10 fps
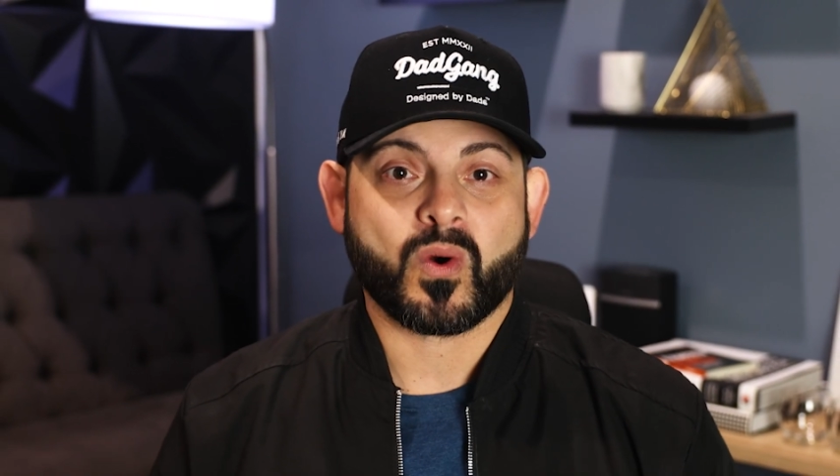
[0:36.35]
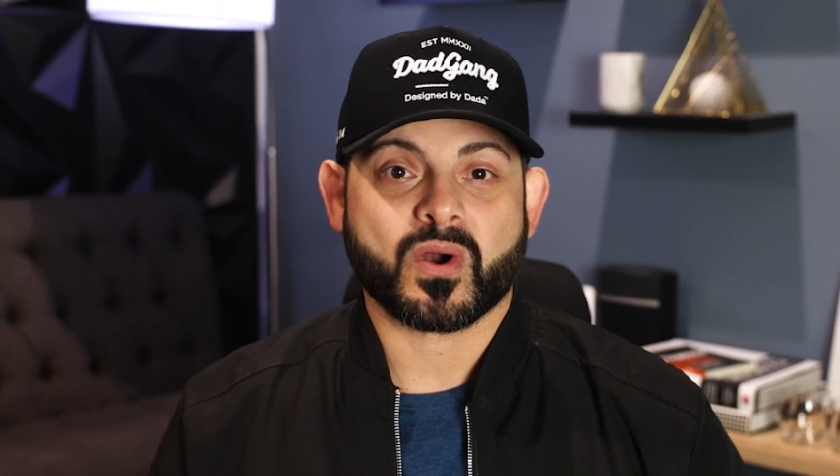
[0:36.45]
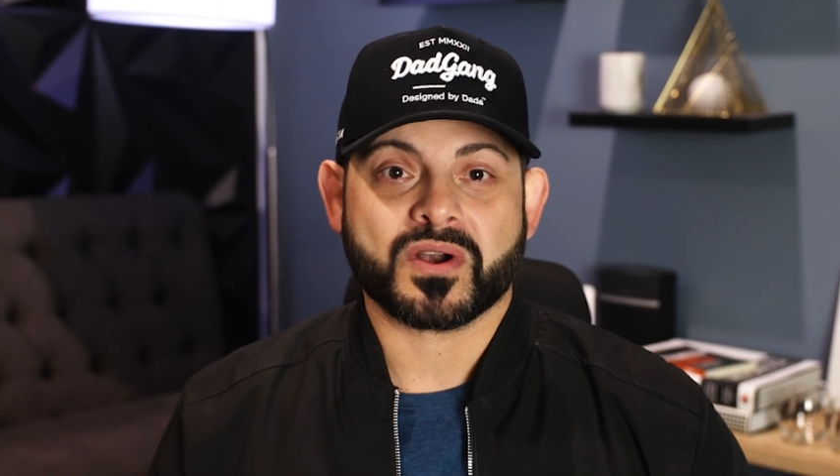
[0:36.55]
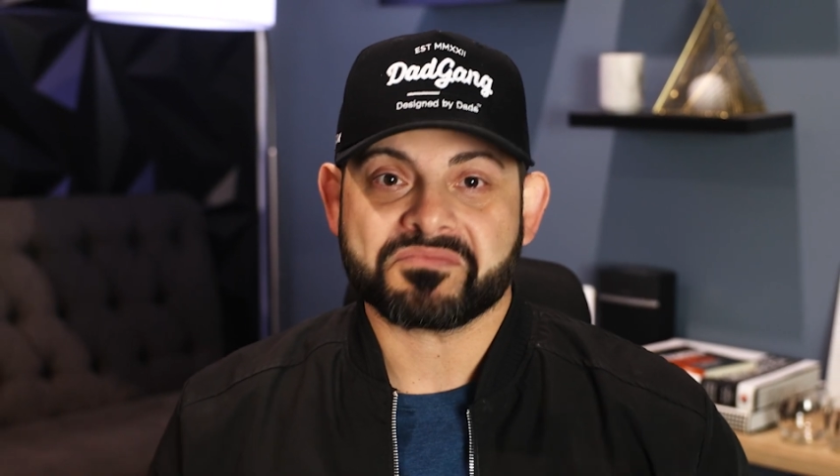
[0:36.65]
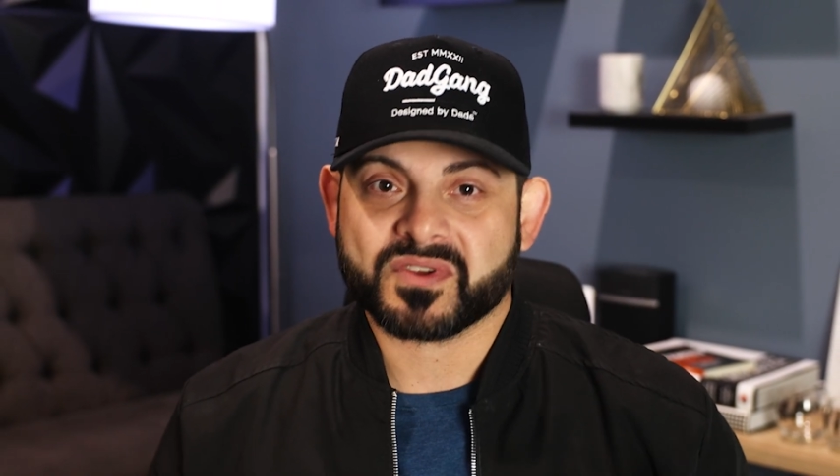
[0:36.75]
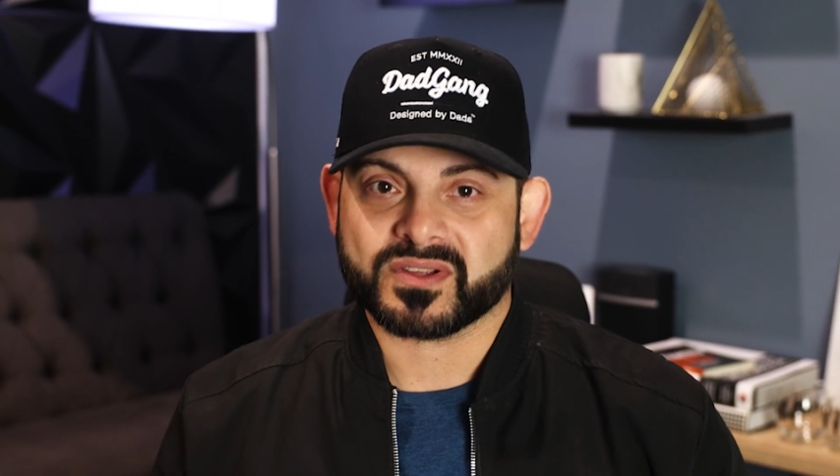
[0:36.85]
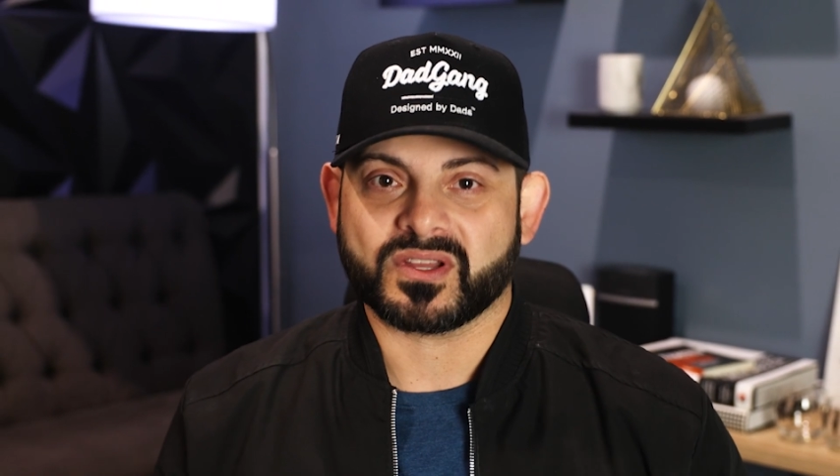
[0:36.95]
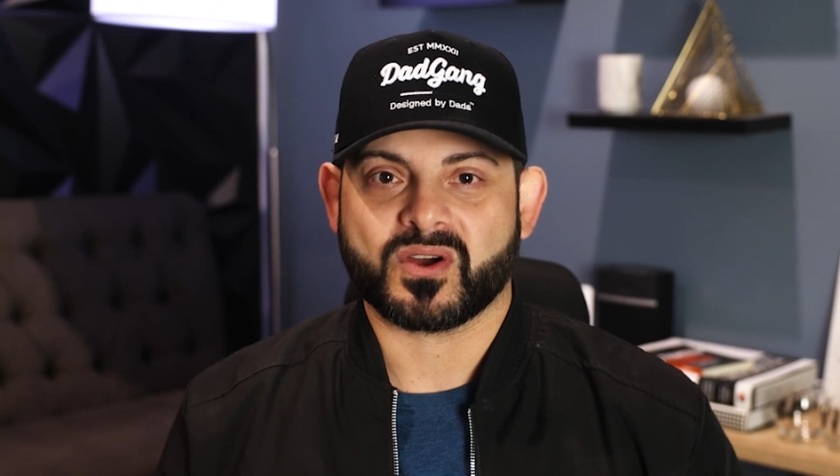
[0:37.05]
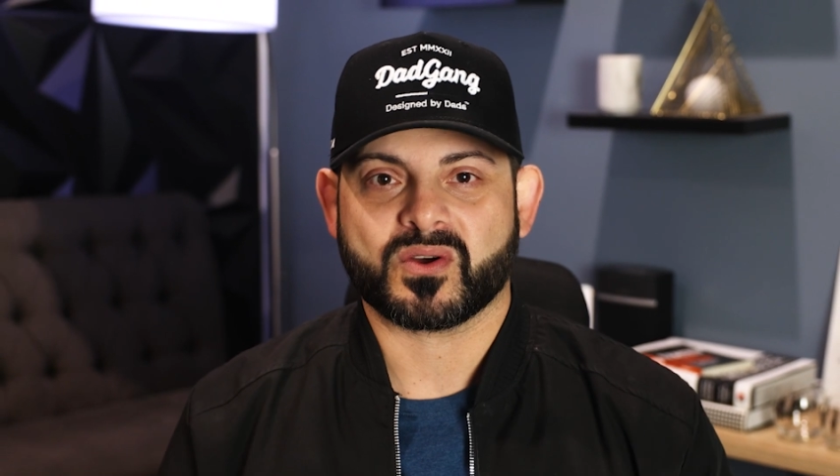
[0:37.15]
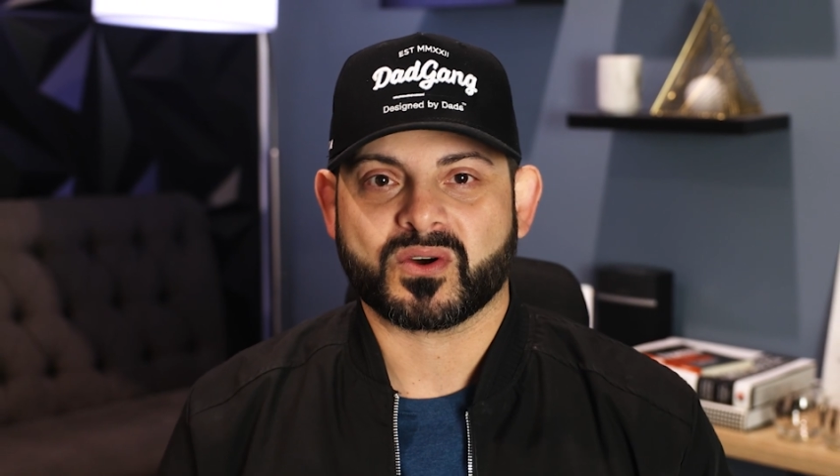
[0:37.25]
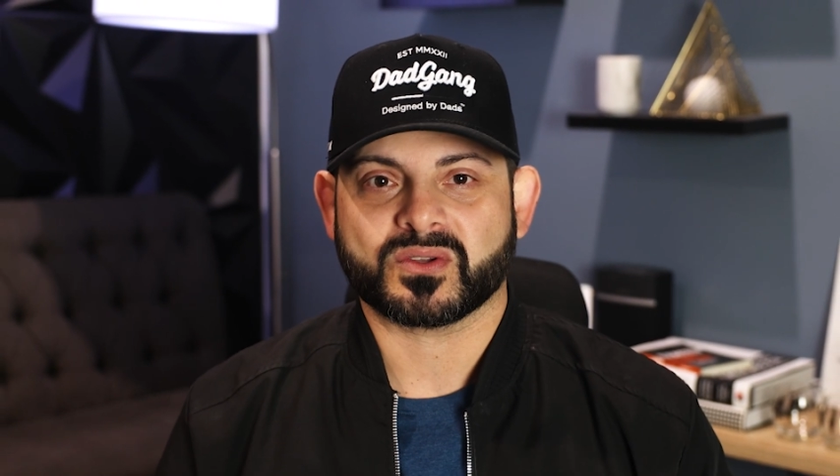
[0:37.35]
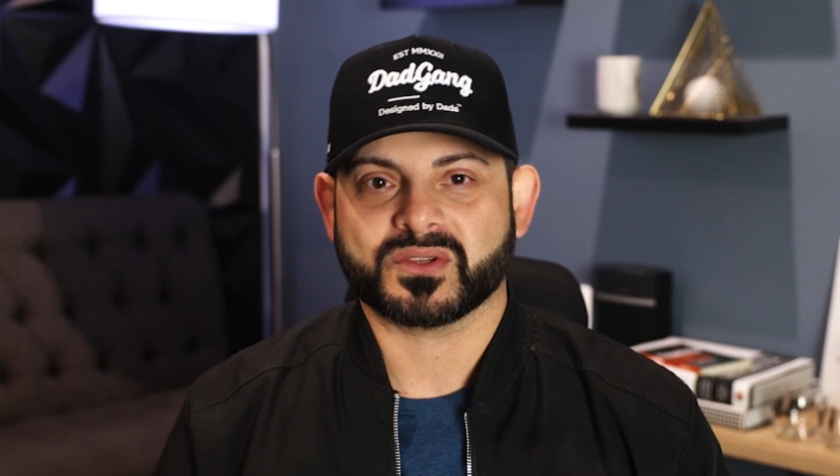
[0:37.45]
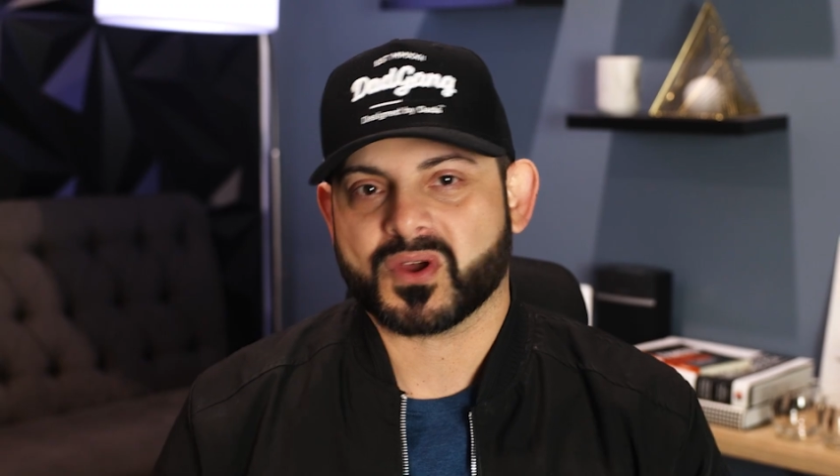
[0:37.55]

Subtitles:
or you're a local